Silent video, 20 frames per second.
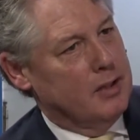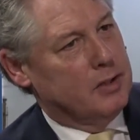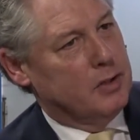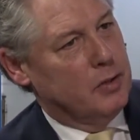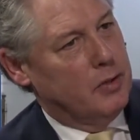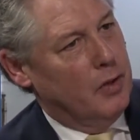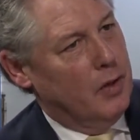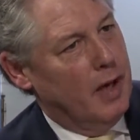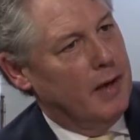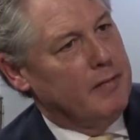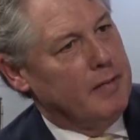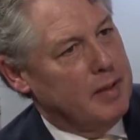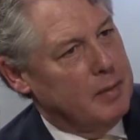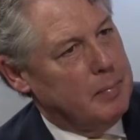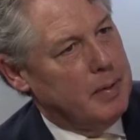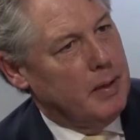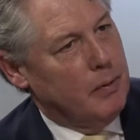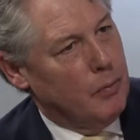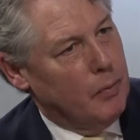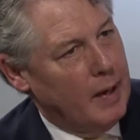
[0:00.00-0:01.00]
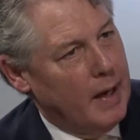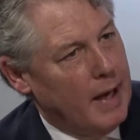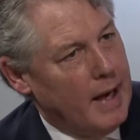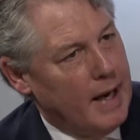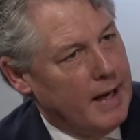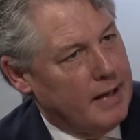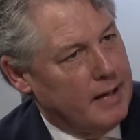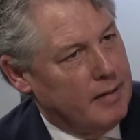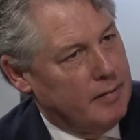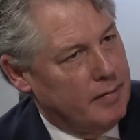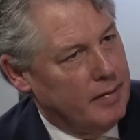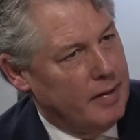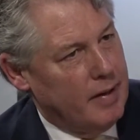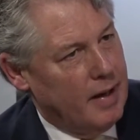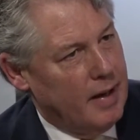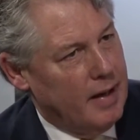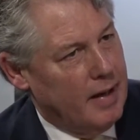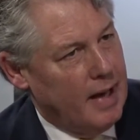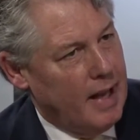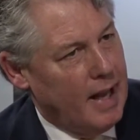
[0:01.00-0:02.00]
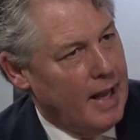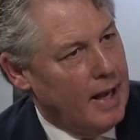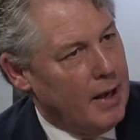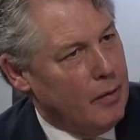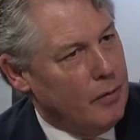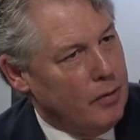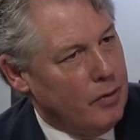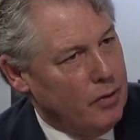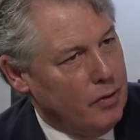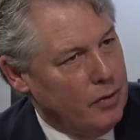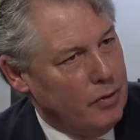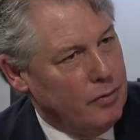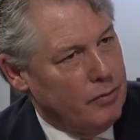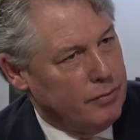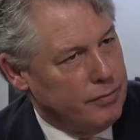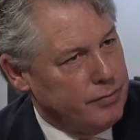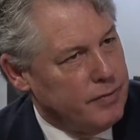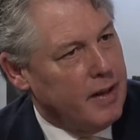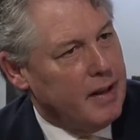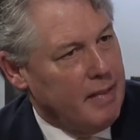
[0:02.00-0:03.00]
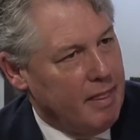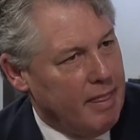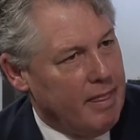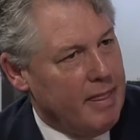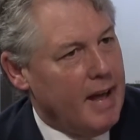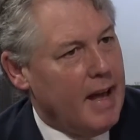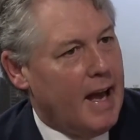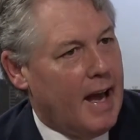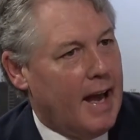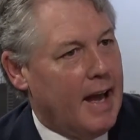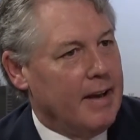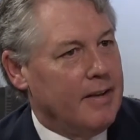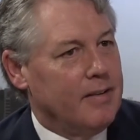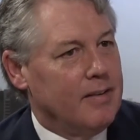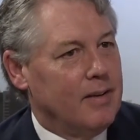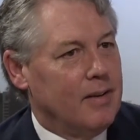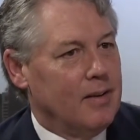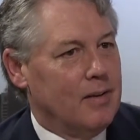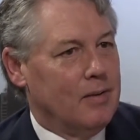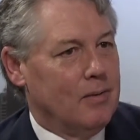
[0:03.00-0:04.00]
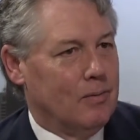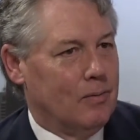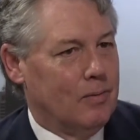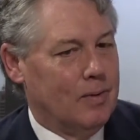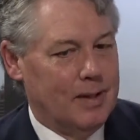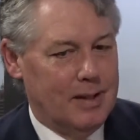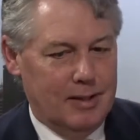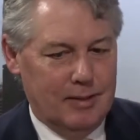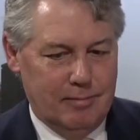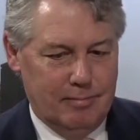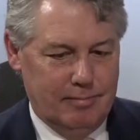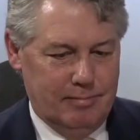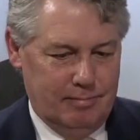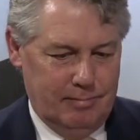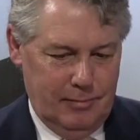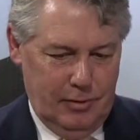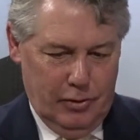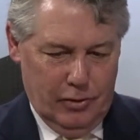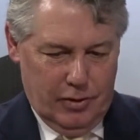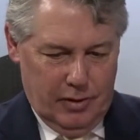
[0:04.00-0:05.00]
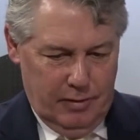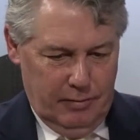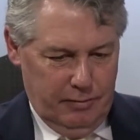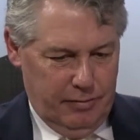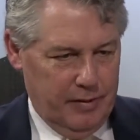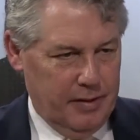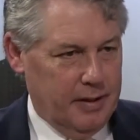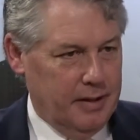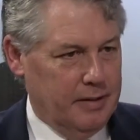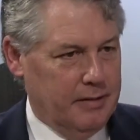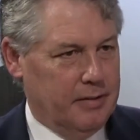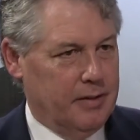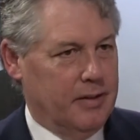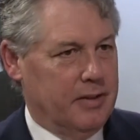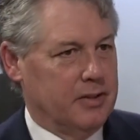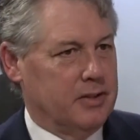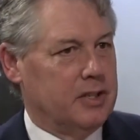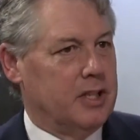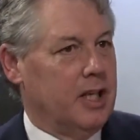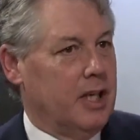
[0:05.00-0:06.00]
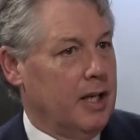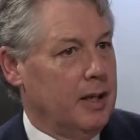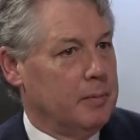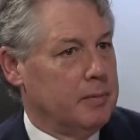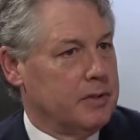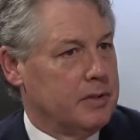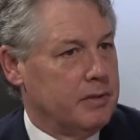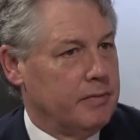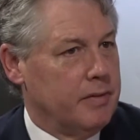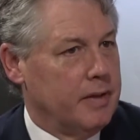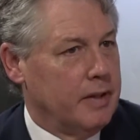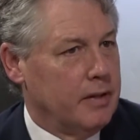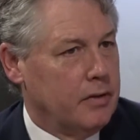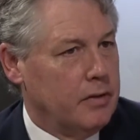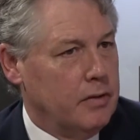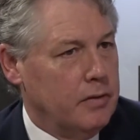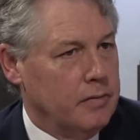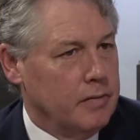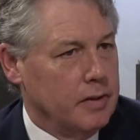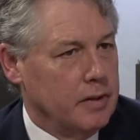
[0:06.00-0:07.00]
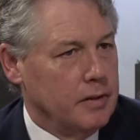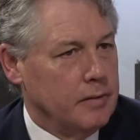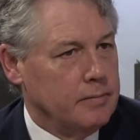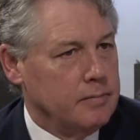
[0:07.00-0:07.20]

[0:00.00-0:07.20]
And so you're having to be reactive. And how do you fight that when you're confined to the city limits of Vancouver?